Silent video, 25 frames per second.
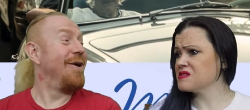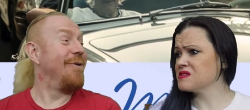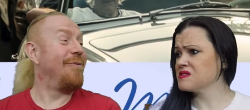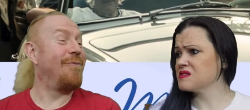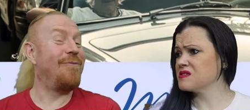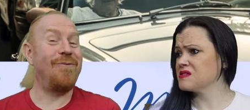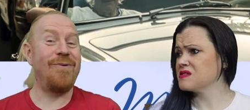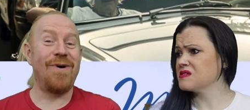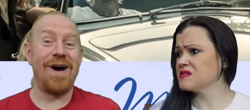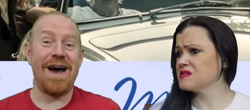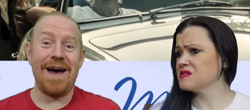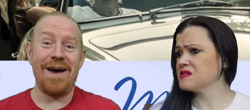
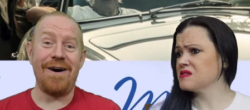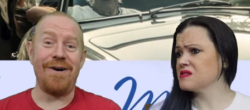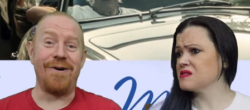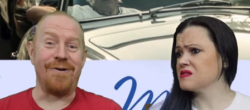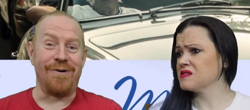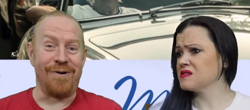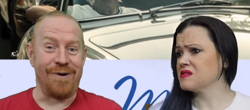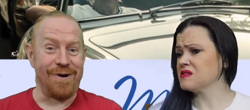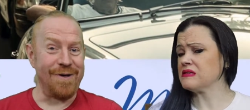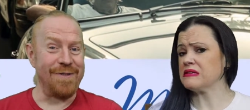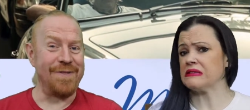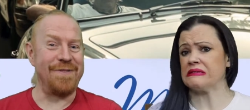
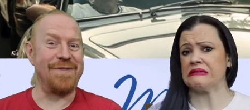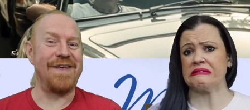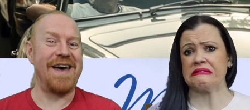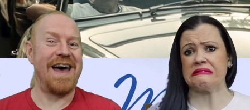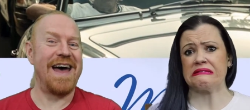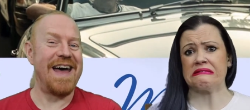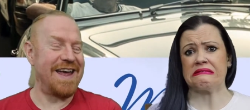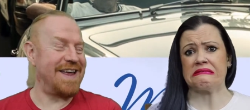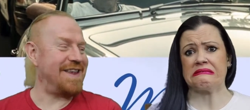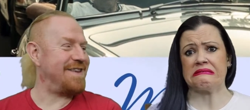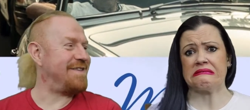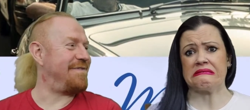Speaker 1: well,
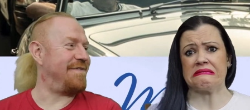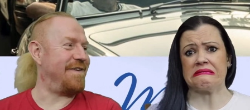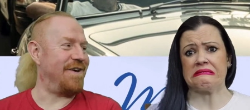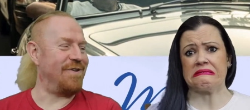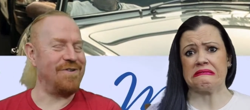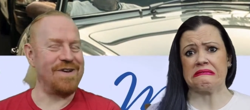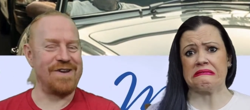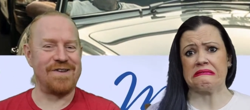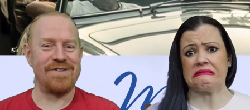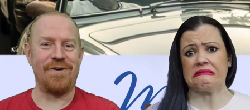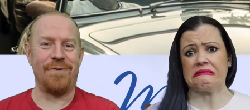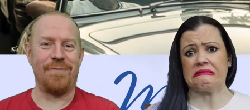that is
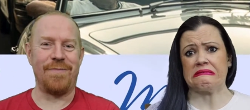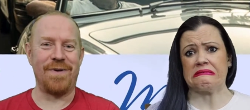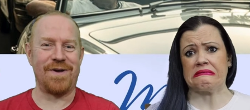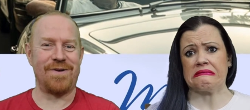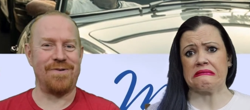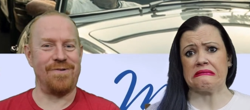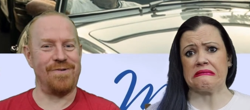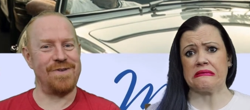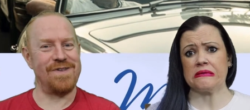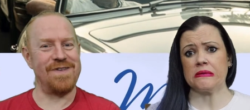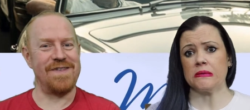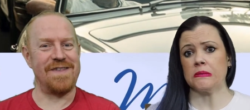very
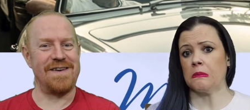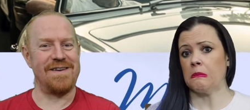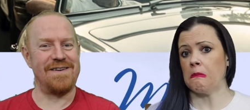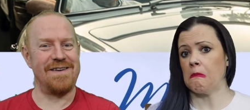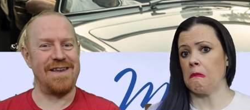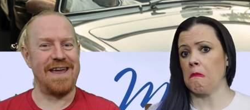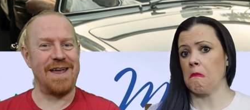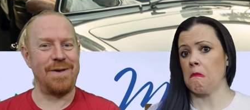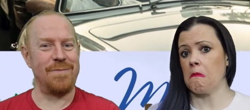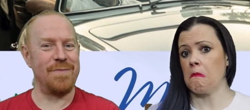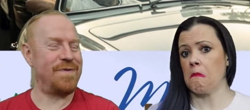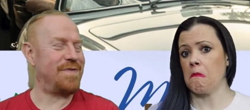topical to the
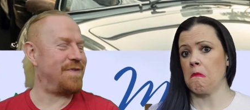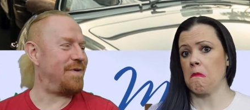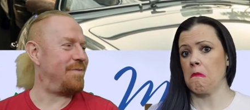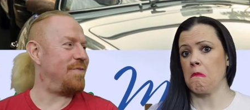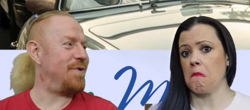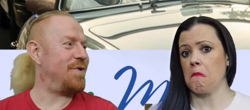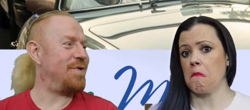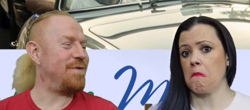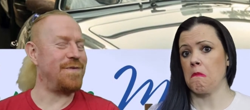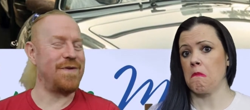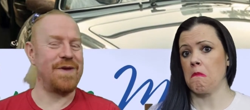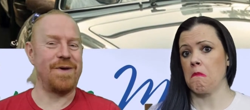name of the
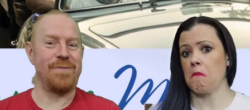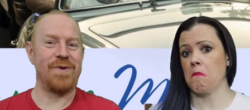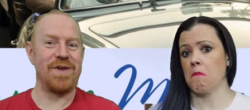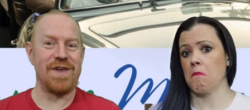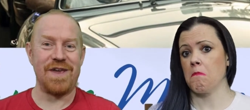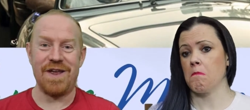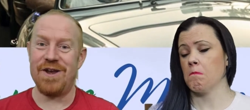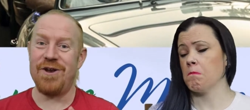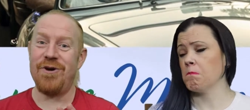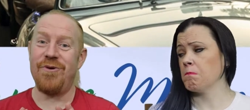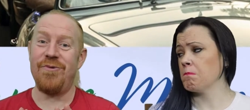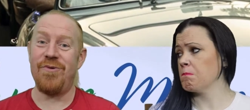movie.
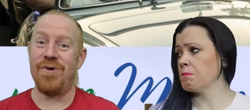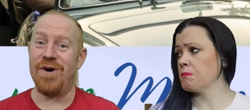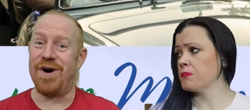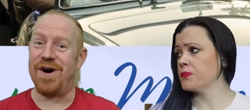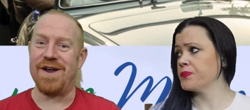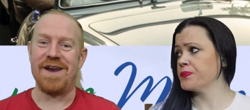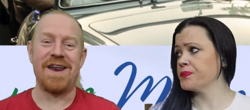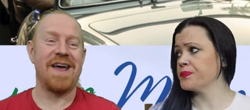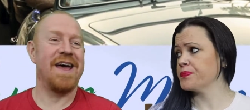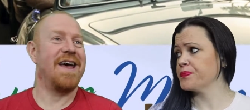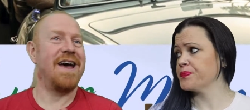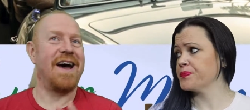But you know
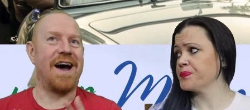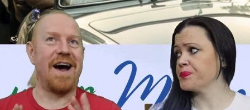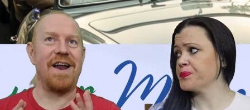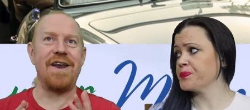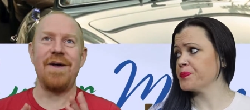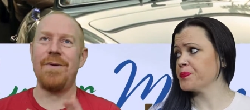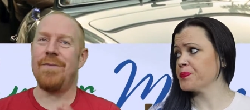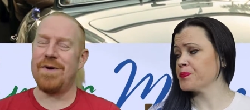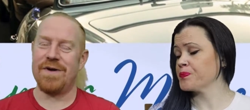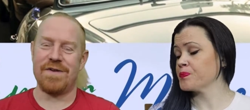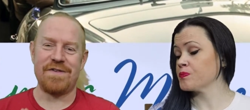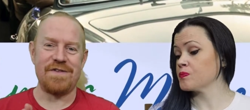what? I
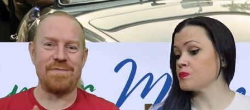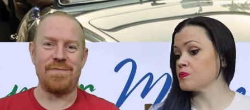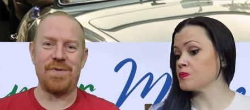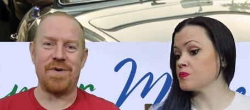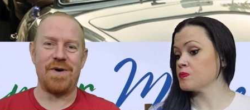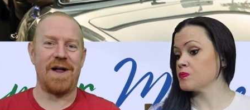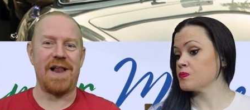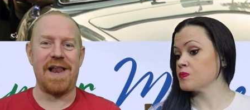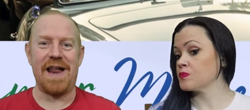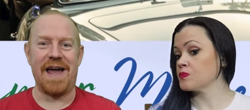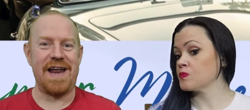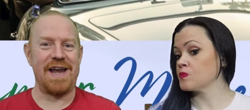don't want to
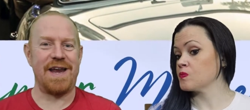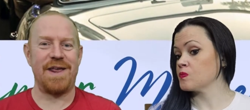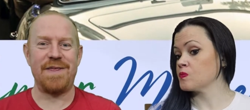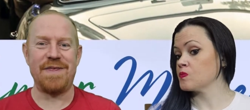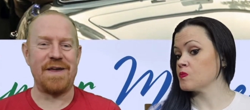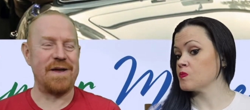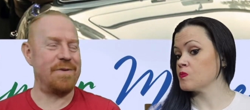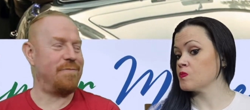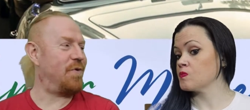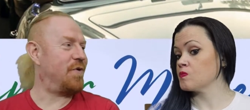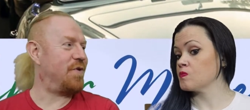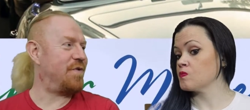spoil
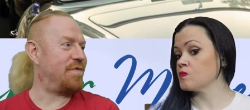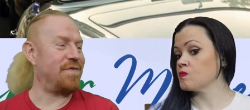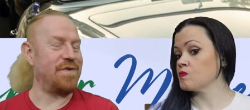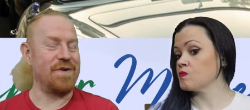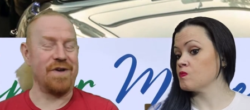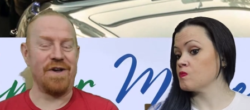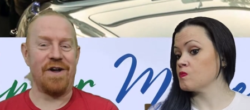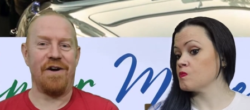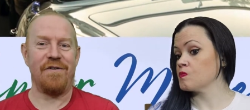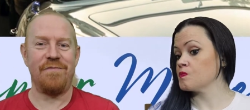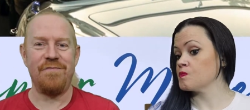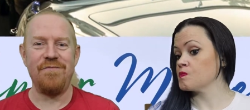anything more
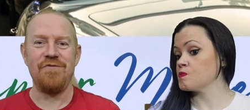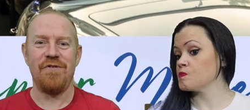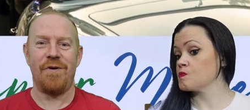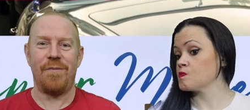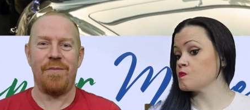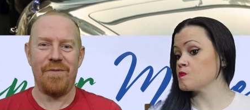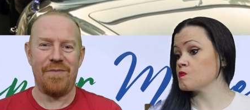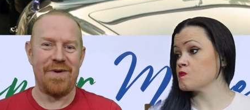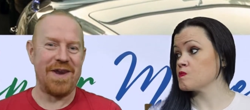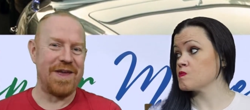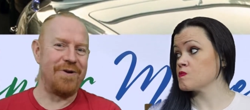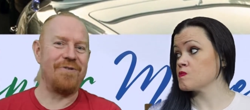for you. I've
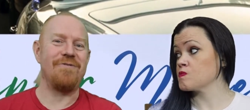probably